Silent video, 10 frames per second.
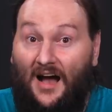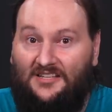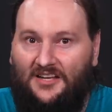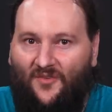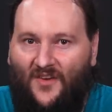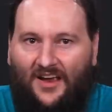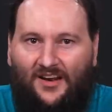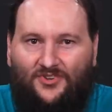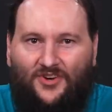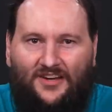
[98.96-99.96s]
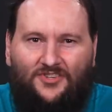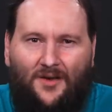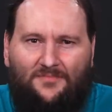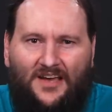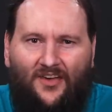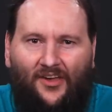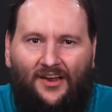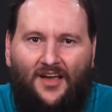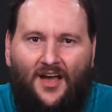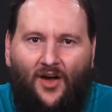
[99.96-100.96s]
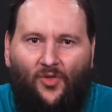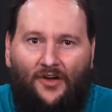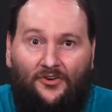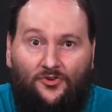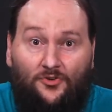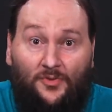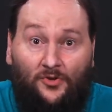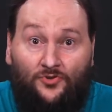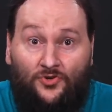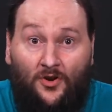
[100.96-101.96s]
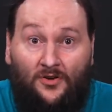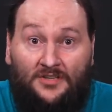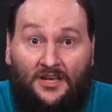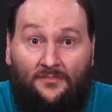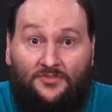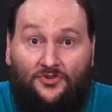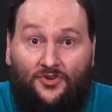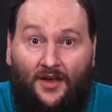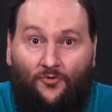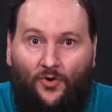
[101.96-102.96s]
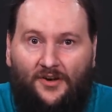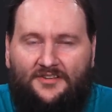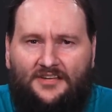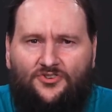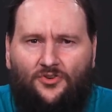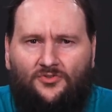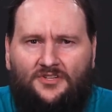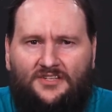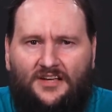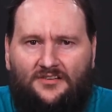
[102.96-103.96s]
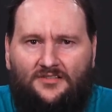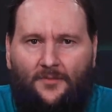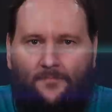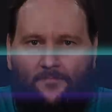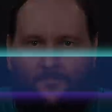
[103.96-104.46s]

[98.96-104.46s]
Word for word: Identify and attract top talent, allowing you to build strong teams that drive organizational success.